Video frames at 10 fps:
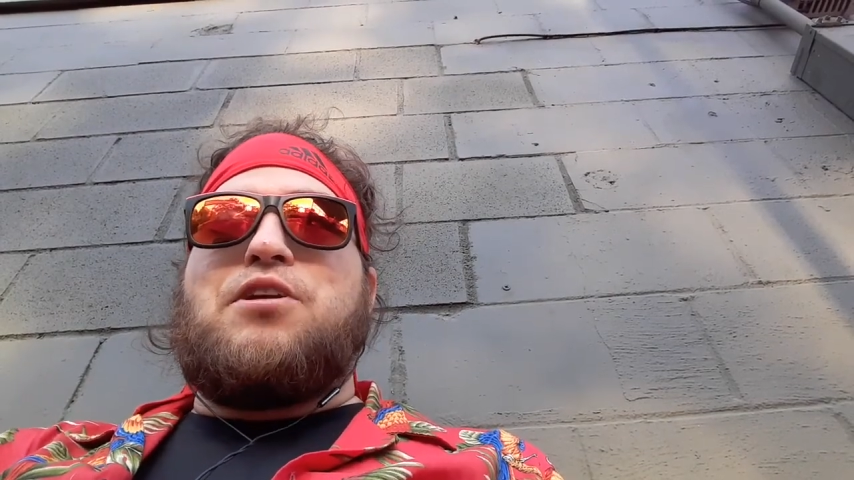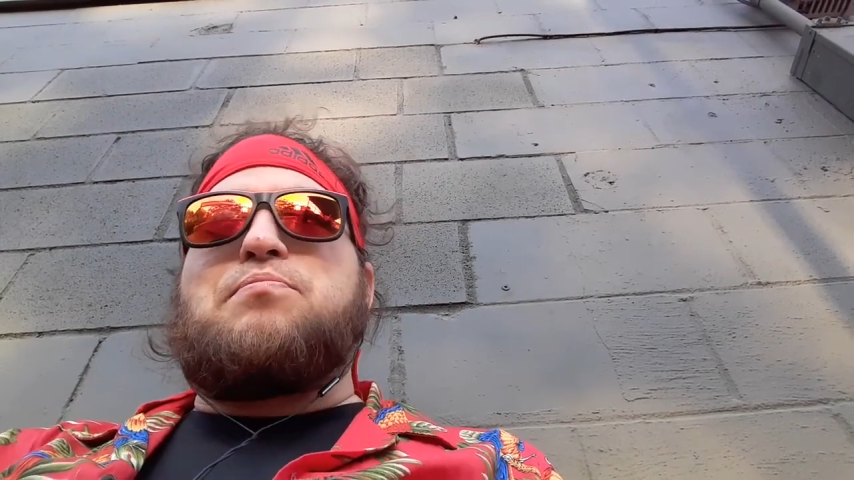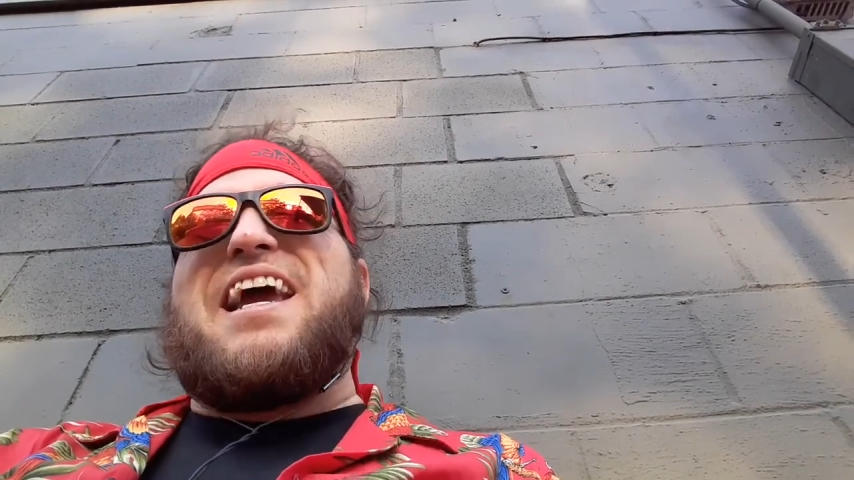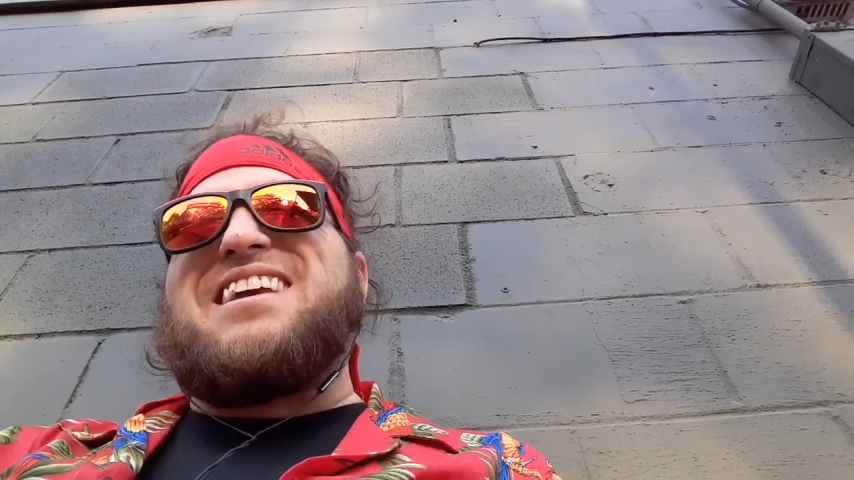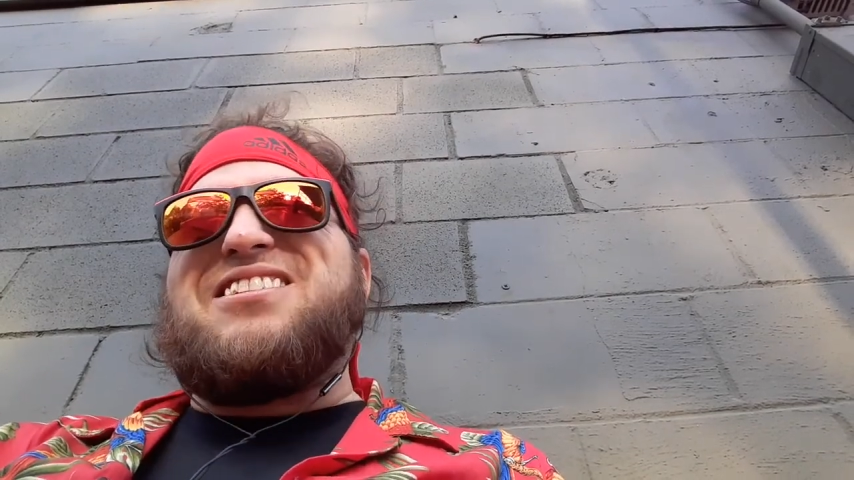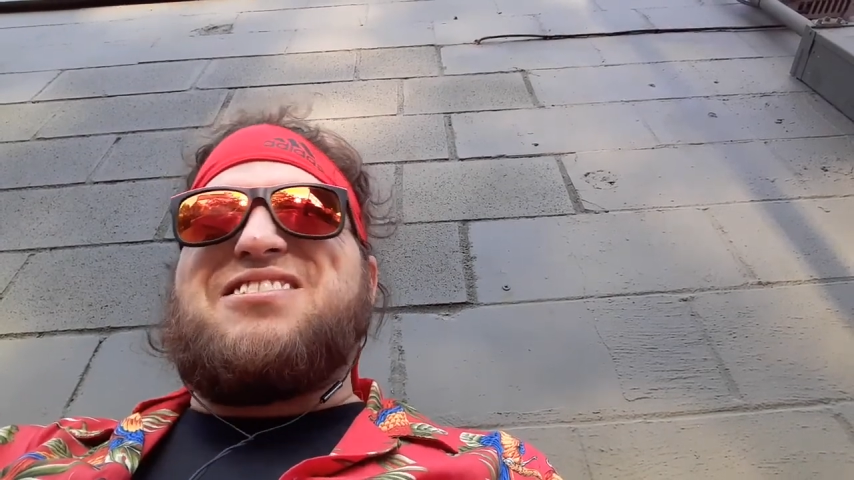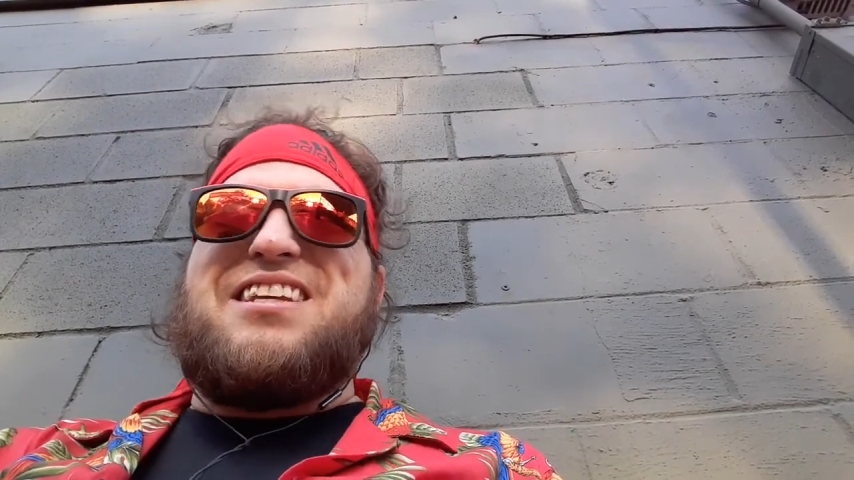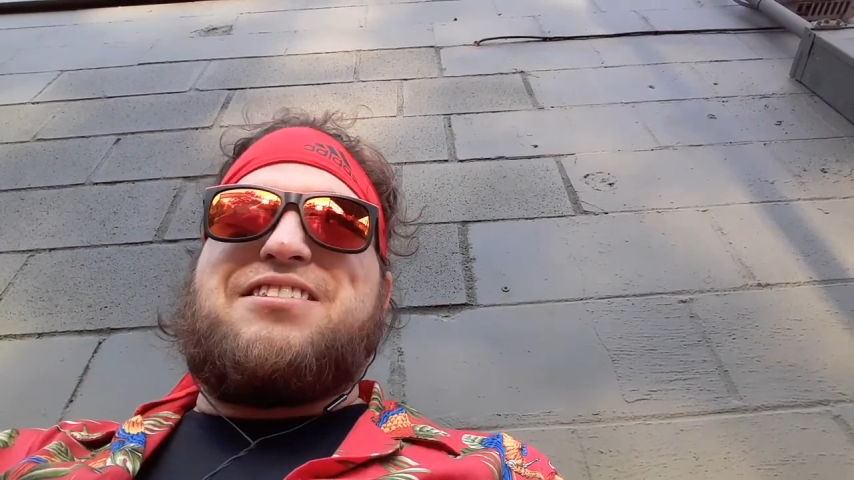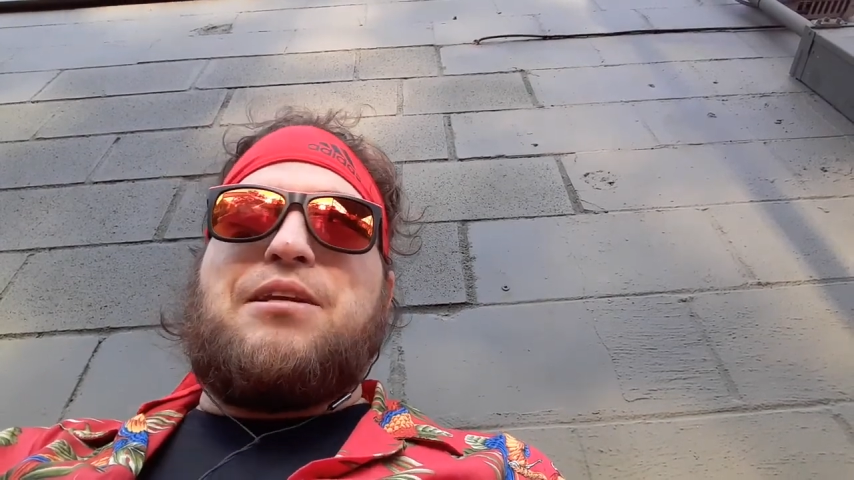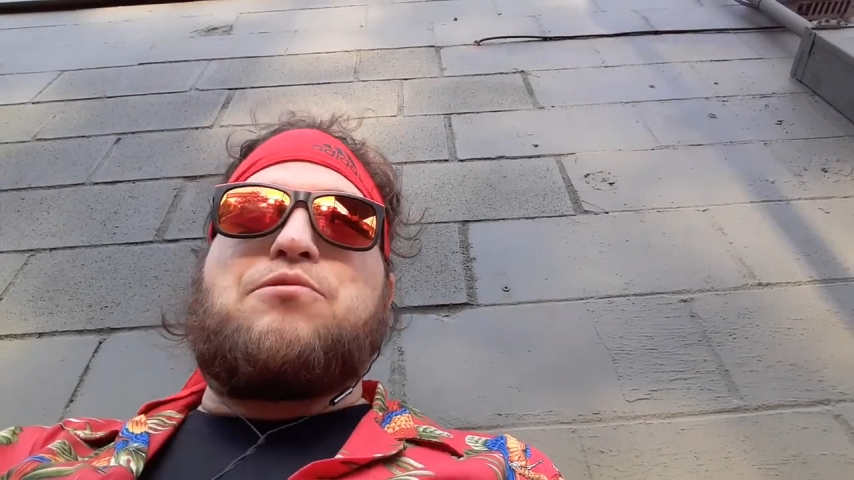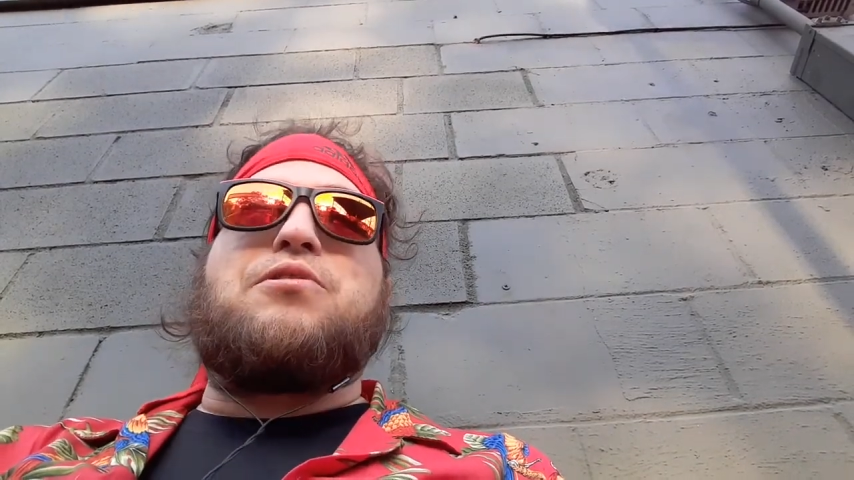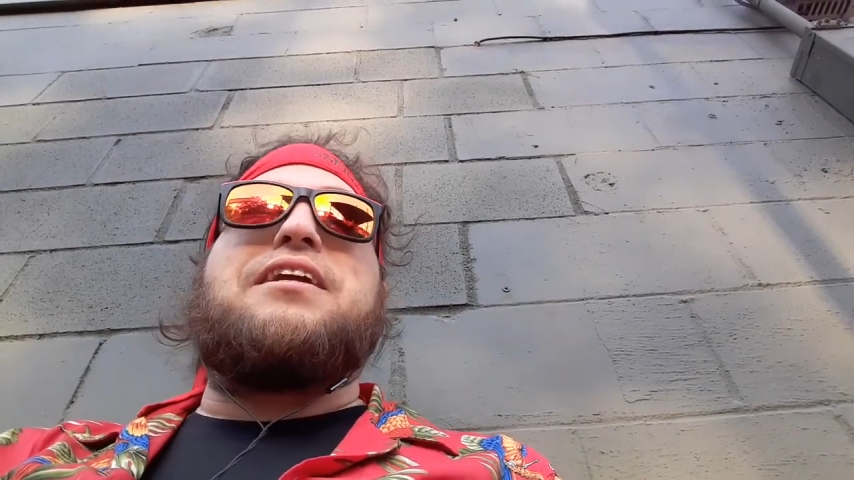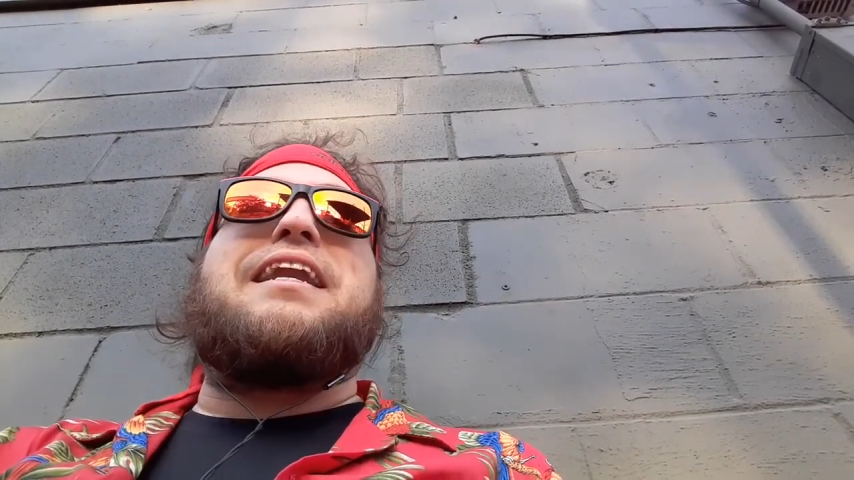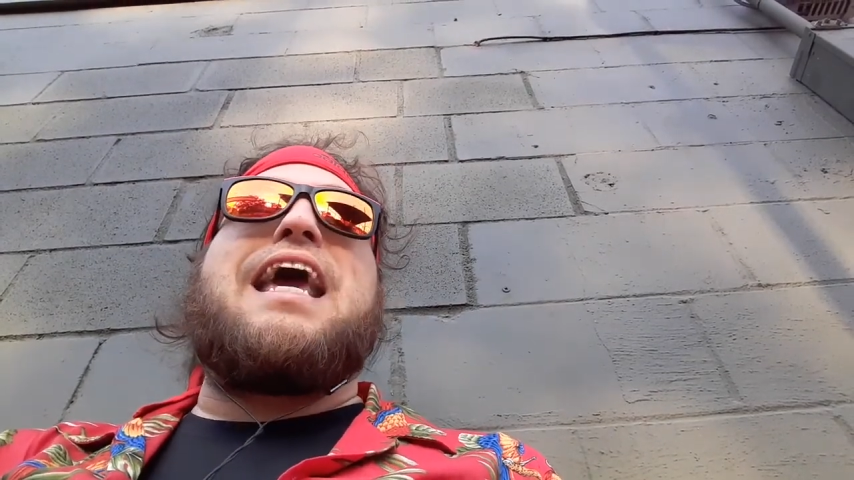Because back in those days, teams really didn't